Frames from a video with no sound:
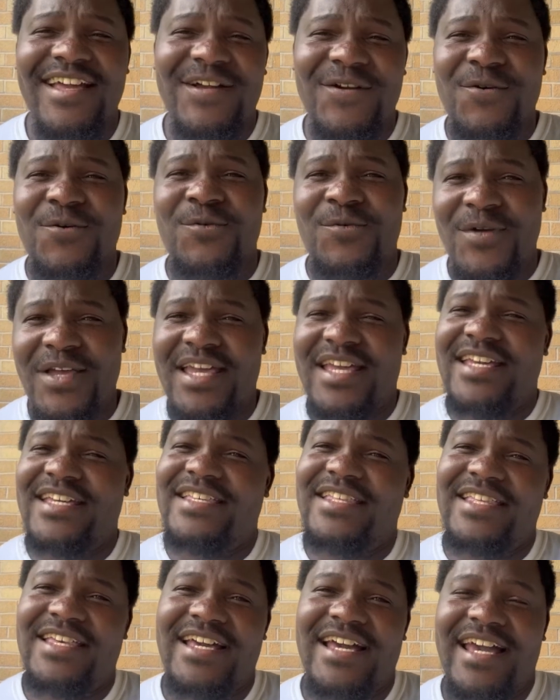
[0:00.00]
go quick.
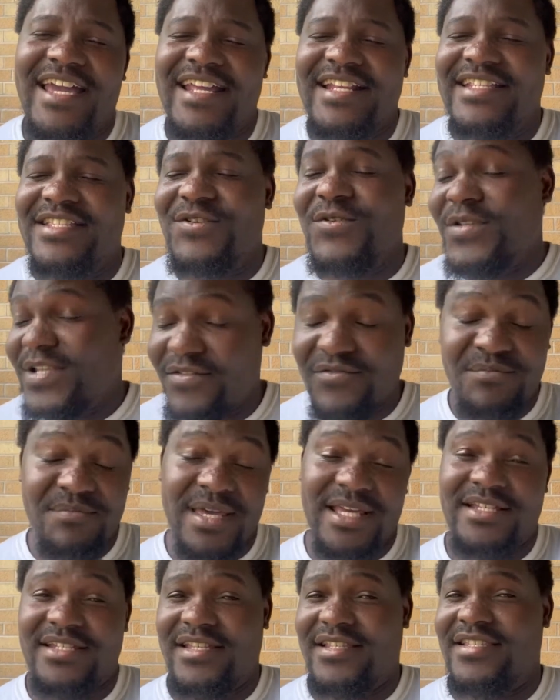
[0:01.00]
I don't have
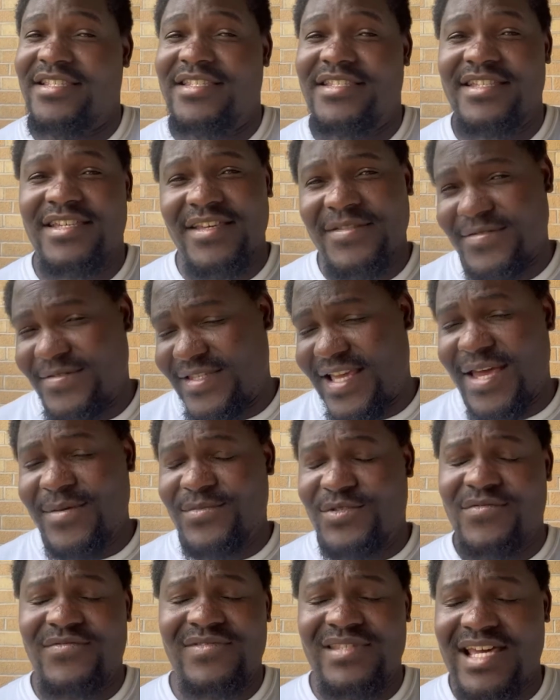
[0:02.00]
patience in
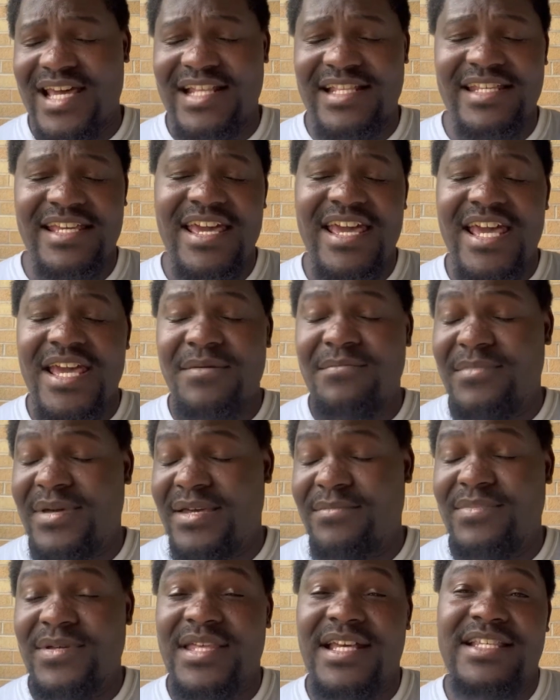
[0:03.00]
times of that.
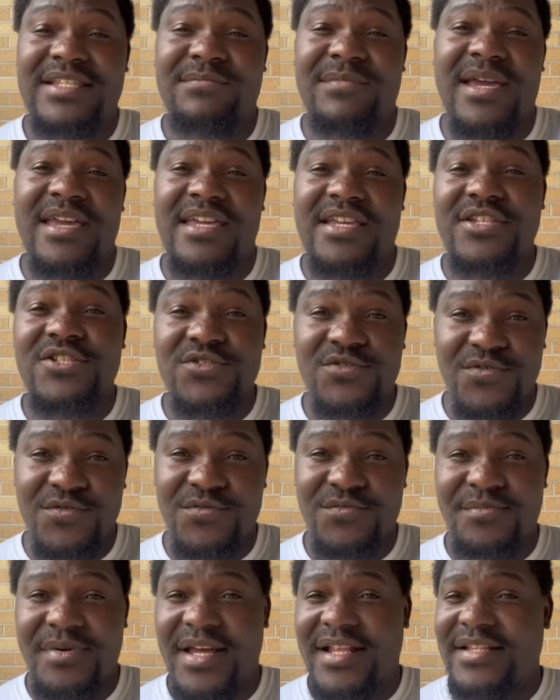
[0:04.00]
Maybe that's my issue,
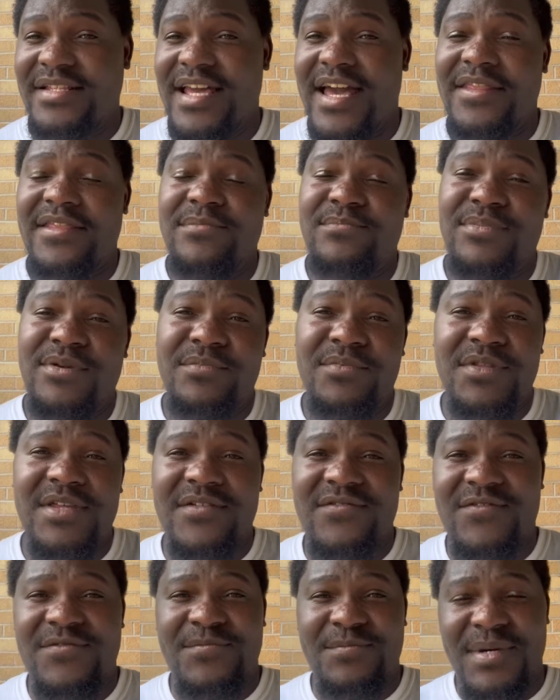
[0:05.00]
but other people
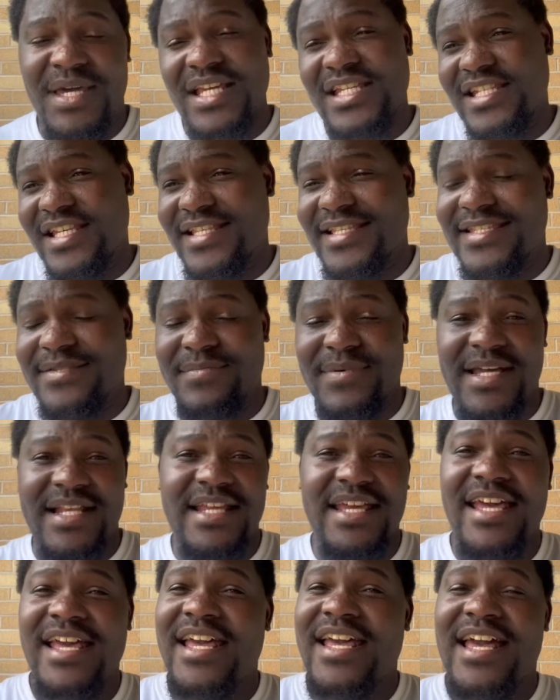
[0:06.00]
have patience, but
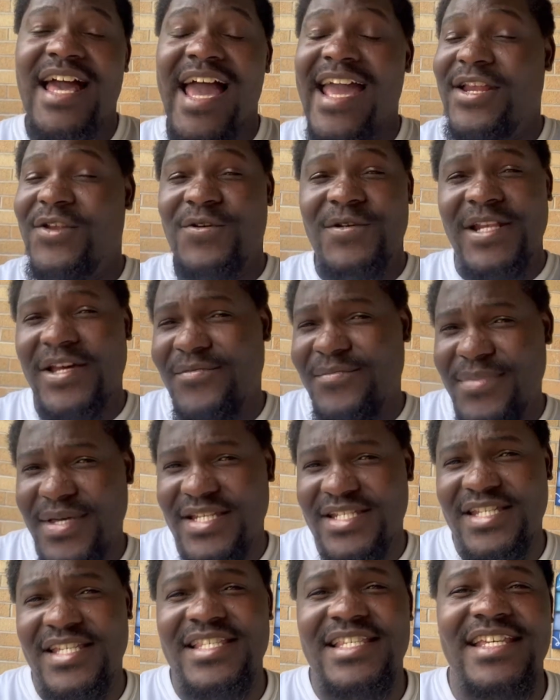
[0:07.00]
I don't have
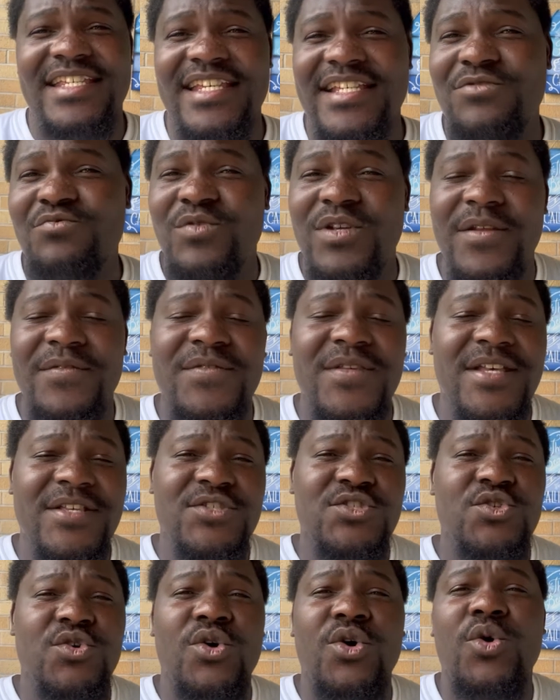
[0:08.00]
patience. I just want things
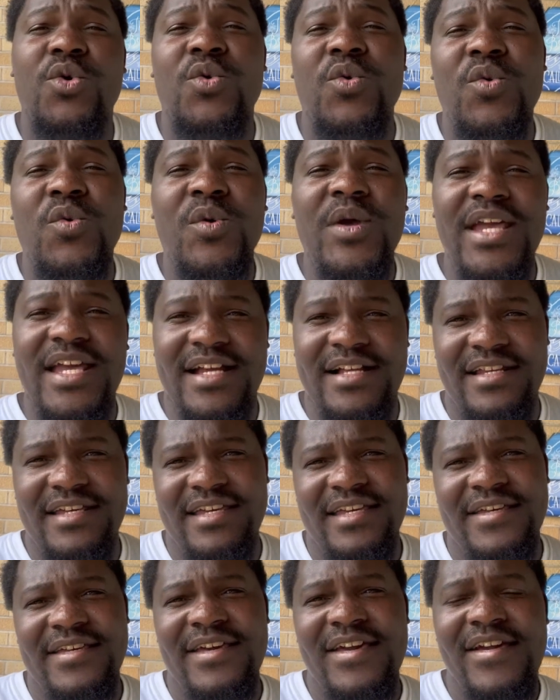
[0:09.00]
to go
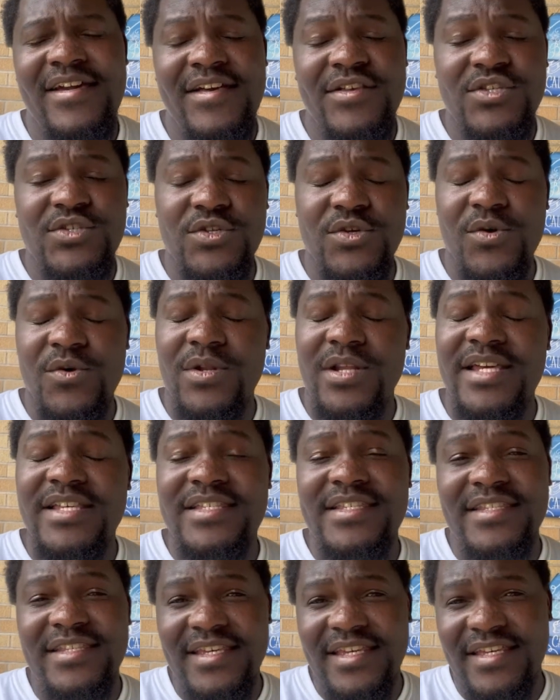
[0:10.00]
quickly. So let's
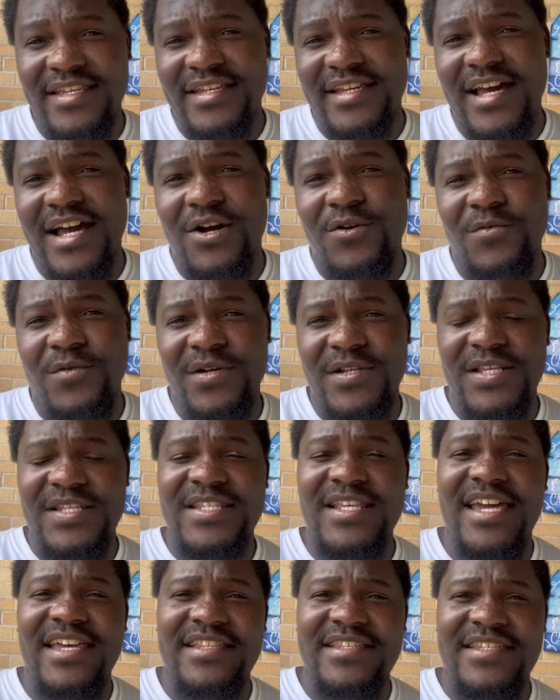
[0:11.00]
see how we're gonna
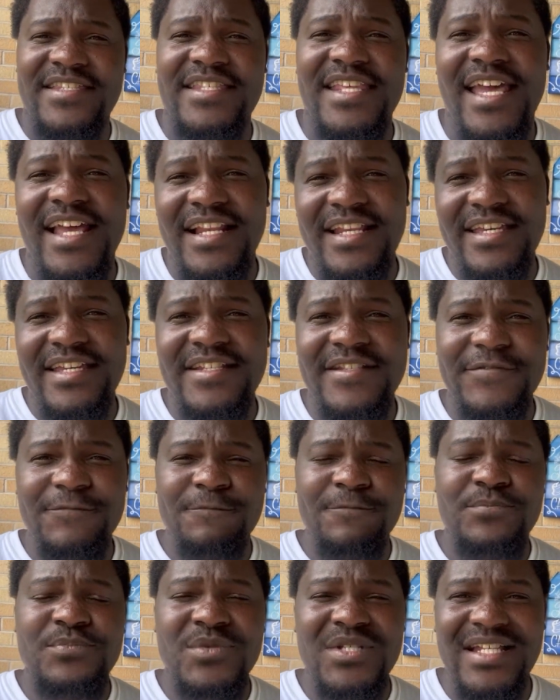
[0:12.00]
sign Sterling,
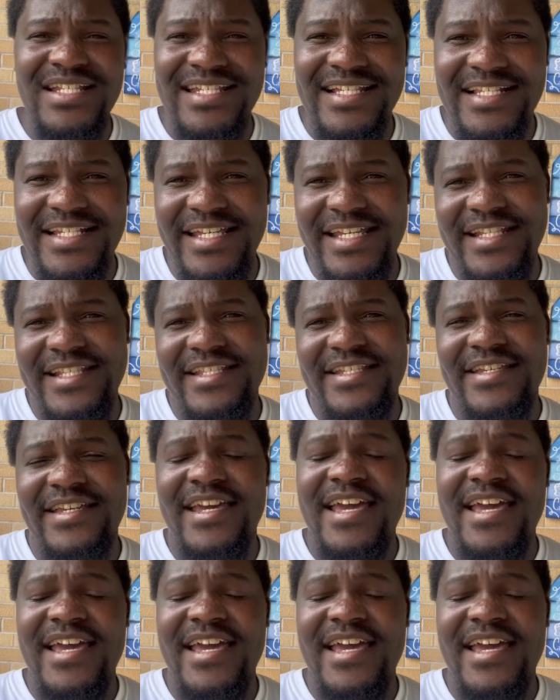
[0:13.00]
De Ligt,